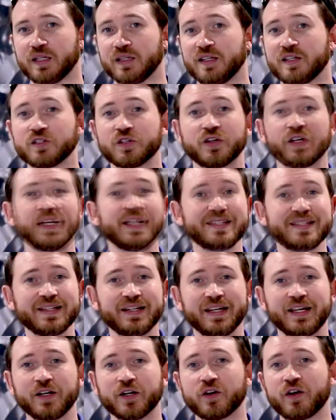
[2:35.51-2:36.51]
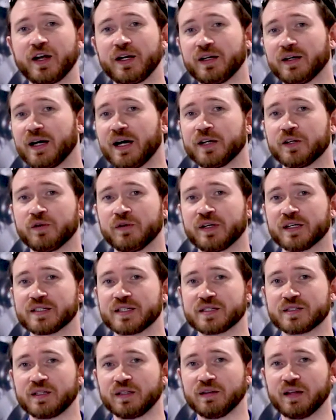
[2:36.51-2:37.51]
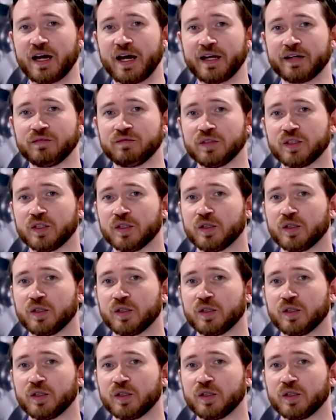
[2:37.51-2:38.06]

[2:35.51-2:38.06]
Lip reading: These are easy to integrate onto an existing line.